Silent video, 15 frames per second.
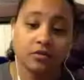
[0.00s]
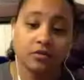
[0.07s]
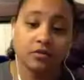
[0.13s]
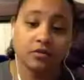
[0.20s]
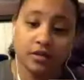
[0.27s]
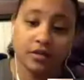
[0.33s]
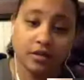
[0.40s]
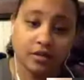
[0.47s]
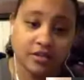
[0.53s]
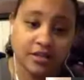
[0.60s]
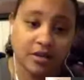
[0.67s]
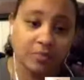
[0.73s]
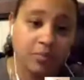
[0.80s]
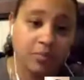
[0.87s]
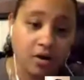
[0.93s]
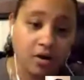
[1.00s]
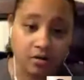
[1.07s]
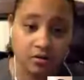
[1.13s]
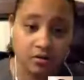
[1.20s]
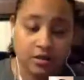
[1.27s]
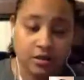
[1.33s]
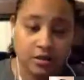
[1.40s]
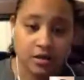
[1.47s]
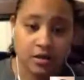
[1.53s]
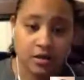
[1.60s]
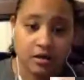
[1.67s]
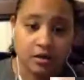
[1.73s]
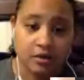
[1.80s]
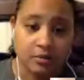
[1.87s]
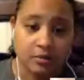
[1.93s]
in St. Paul.
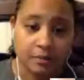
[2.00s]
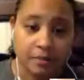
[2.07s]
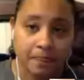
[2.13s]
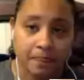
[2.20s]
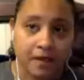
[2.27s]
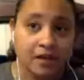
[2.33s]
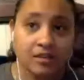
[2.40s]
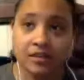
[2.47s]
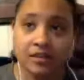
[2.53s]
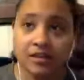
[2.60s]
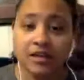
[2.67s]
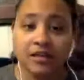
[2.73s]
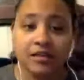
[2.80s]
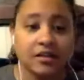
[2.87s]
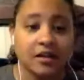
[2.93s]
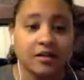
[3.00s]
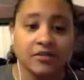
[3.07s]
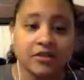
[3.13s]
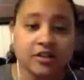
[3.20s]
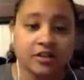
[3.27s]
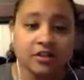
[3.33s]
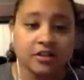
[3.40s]
He did everything